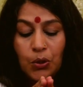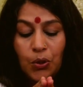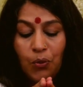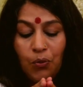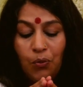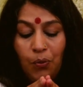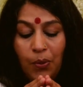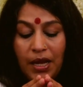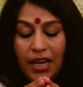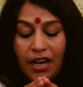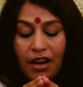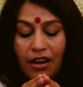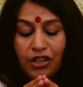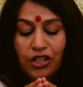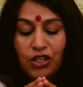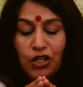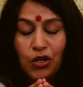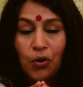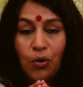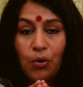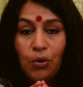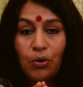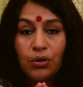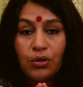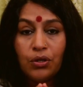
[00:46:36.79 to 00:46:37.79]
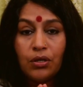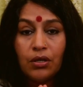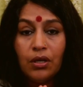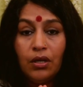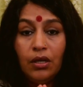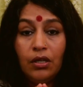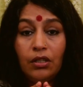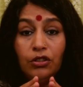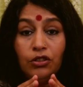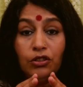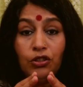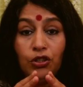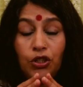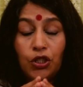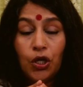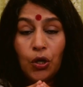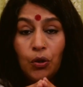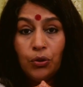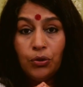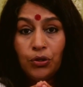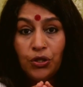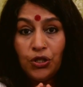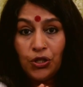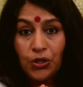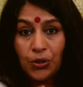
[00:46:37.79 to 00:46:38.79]
we are told,
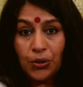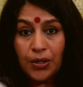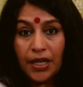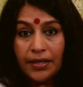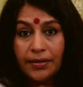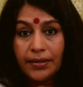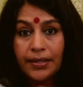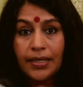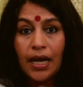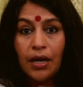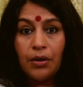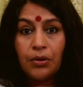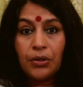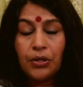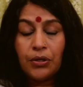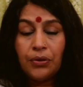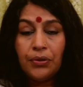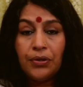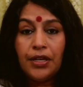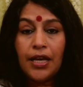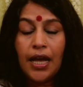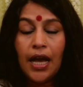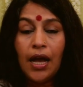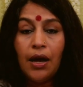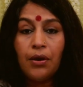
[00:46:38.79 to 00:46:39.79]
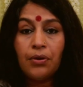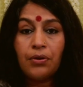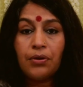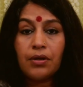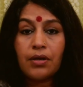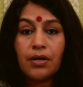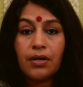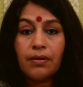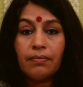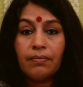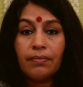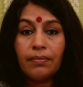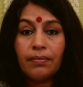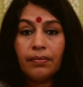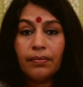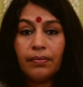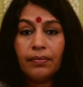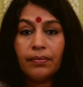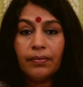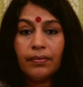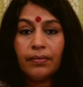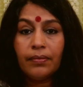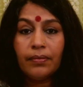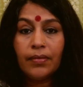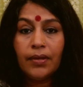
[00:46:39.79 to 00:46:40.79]
don't stress out on the outcome.
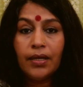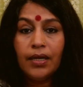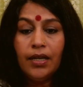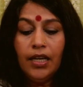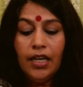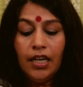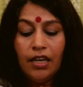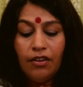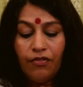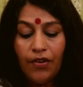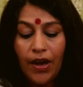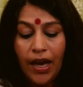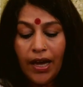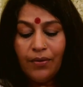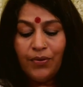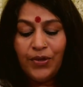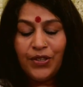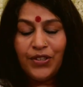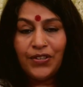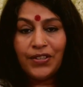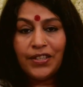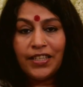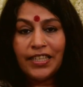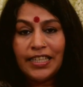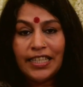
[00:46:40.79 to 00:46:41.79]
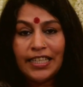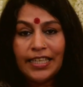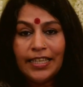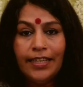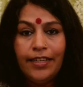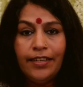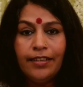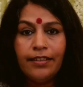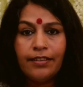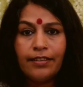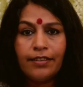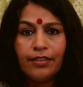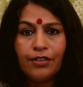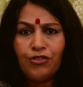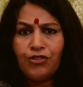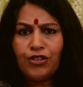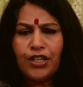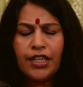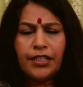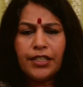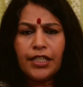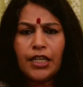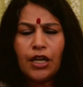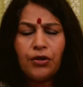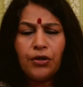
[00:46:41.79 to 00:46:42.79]
If I was sitting here
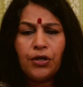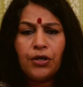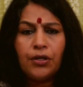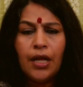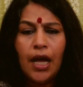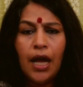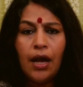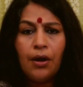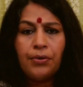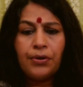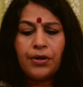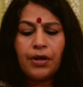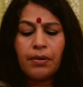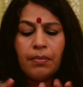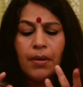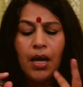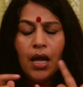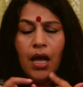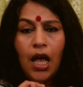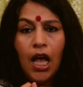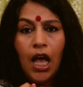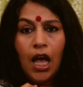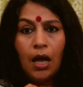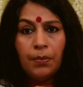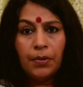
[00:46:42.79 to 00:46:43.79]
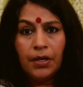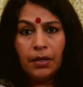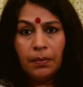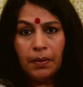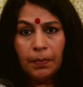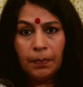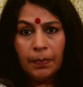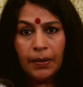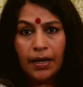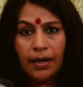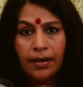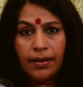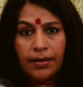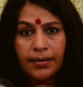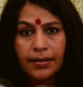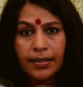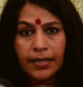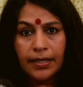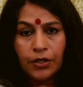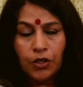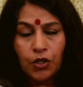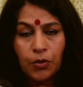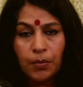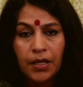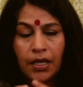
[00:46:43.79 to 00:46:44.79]
stressed out on the outcome, how many people are
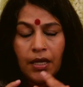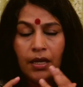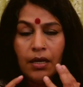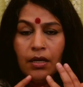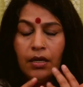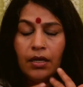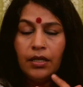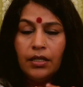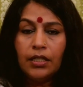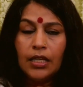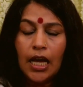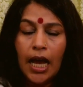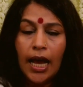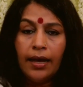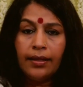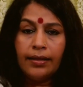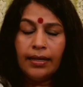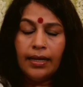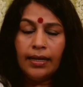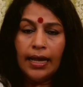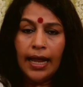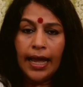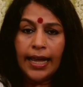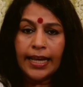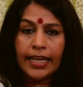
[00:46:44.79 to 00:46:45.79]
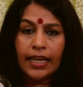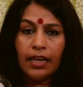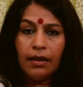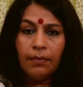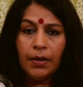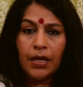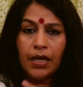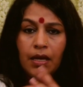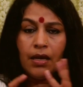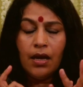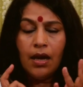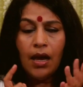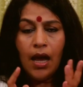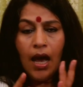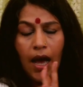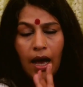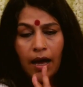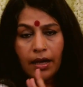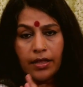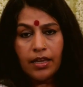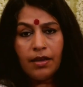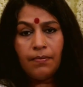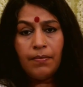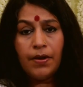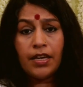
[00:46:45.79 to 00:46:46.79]
listening to me? Are they liking me?
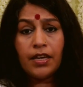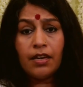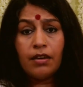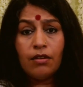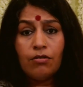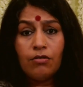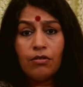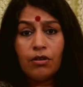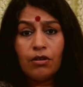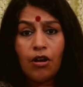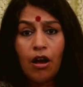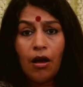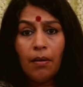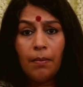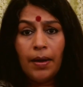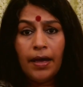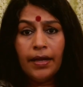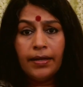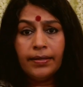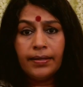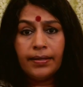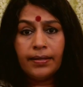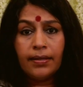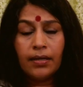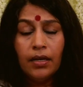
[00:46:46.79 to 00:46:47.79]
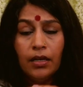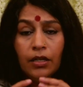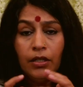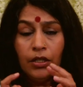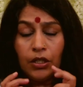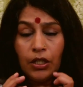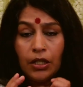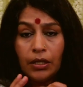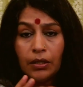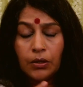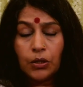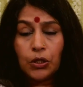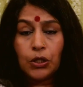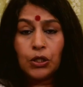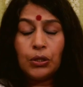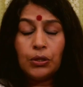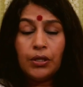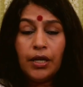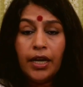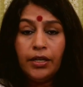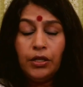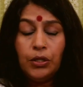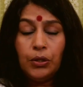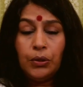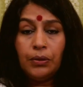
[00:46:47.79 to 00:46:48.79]
Are they making good comments? Should
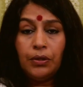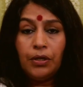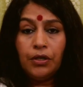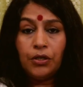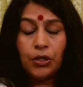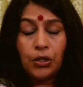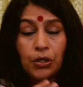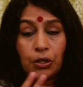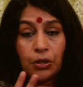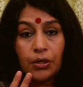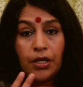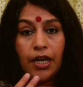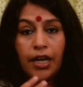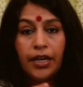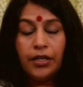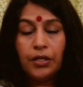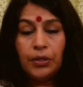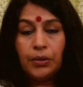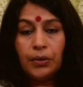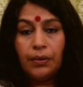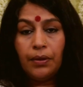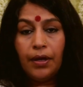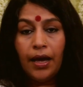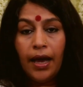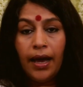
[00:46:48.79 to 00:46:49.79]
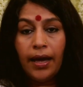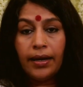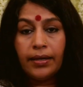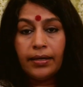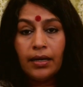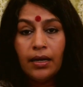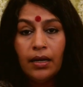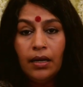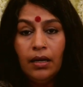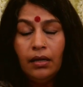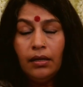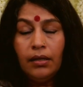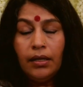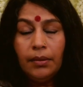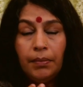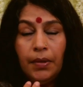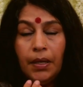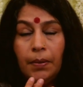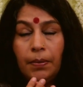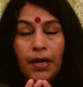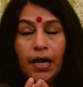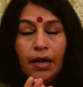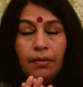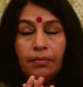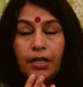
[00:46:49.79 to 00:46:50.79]
I do this? Should I do that?
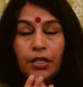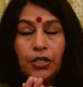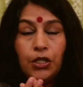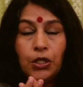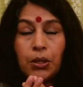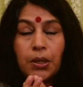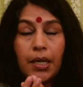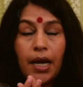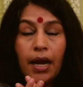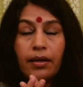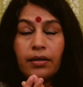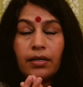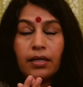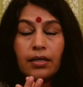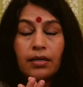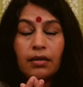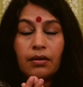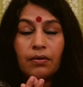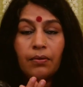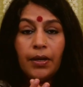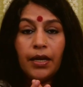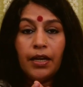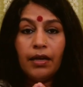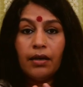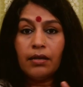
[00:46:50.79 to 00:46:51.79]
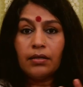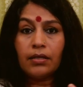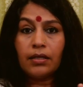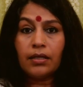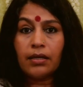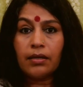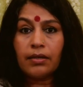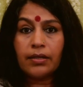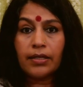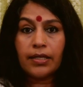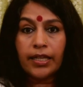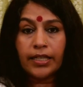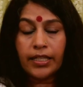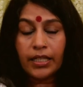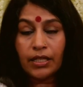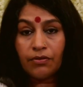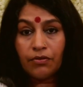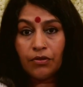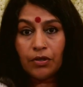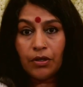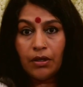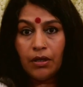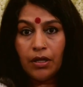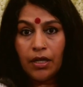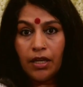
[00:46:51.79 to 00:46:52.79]
Maybe I'm attracting away a
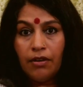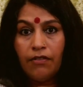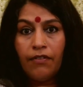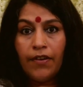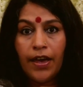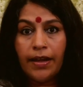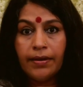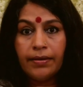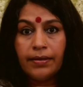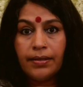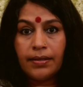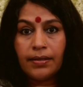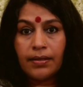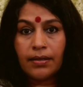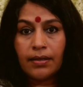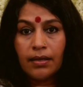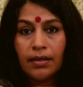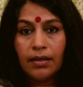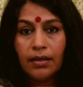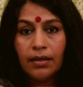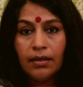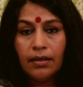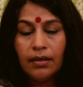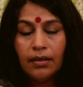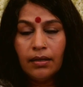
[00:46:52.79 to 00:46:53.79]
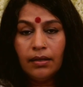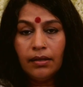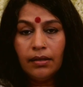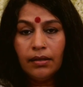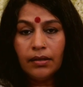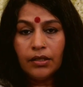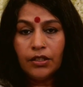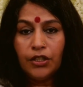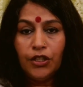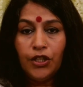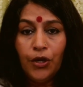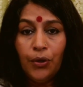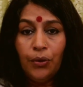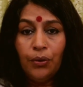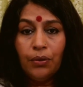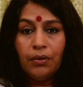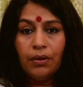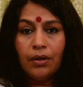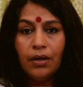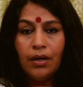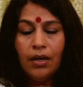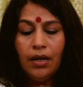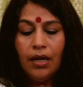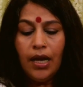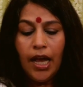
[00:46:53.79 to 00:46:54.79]
successful event. No,
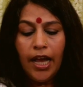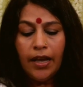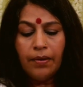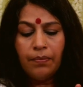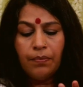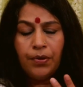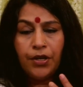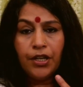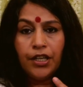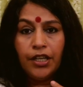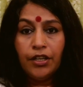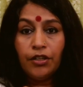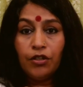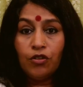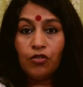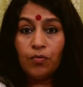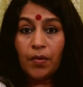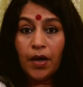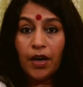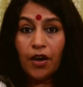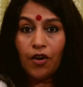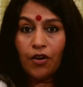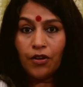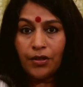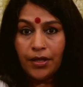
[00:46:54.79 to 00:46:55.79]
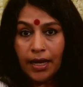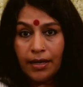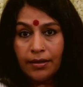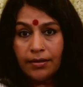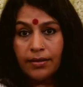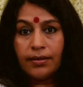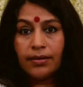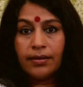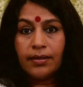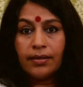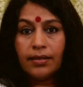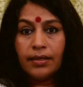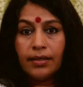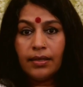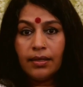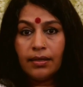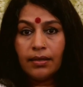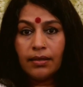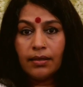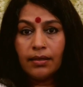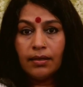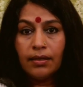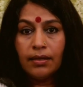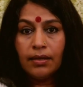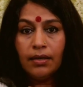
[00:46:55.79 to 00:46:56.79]
I'm bringing you my authenticity,
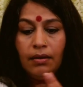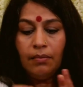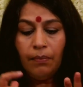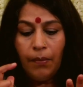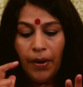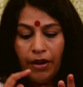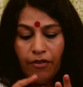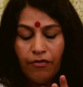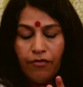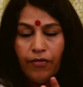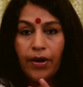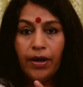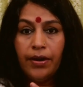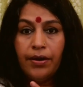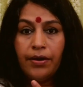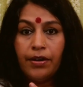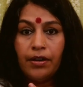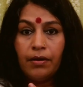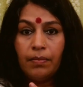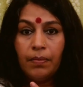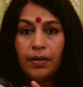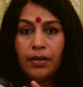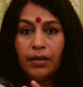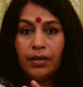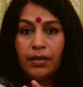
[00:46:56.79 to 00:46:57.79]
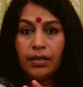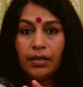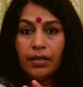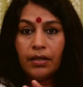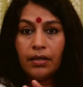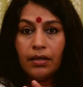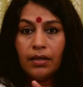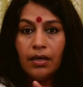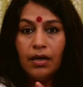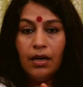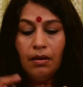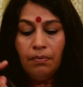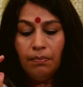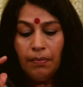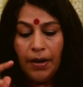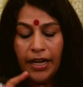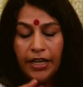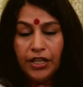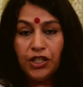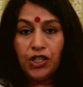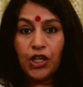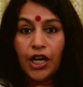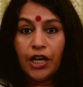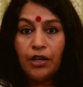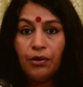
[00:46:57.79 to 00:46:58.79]
my vulnerability, my
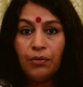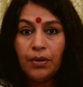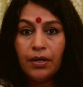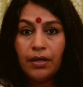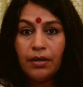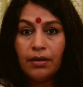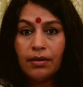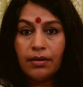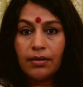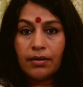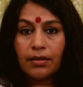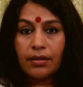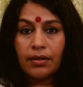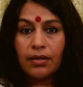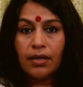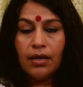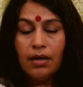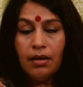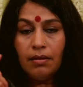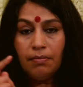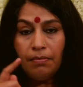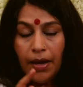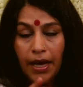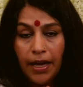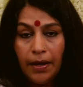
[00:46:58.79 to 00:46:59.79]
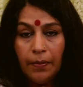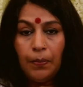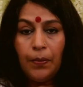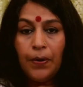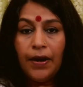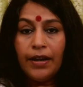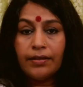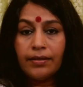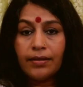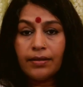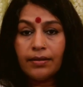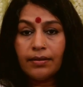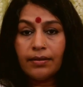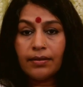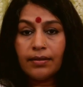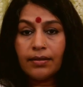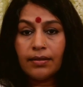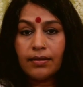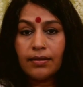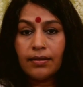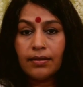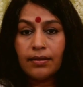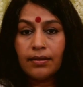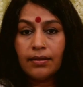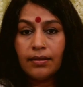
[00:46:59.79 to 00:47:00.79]
genuineness, my
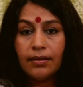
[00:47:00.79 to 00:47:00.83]
presence,